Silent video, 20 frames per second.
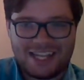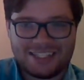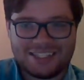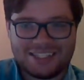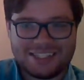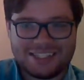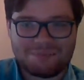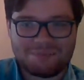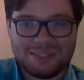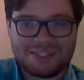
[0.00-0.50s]

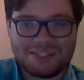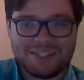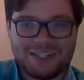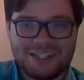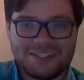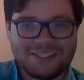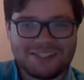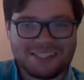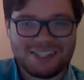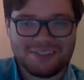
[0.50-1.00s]
some mental
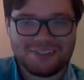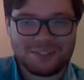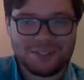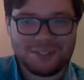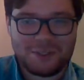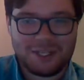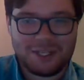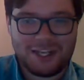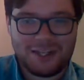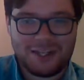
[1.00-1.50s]
health stuff
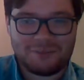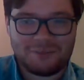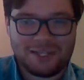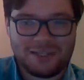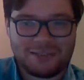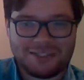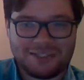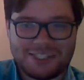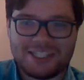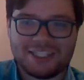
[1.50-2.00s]
going on when
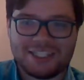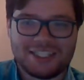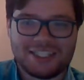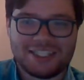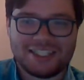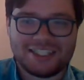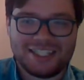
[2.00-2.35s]
I was younger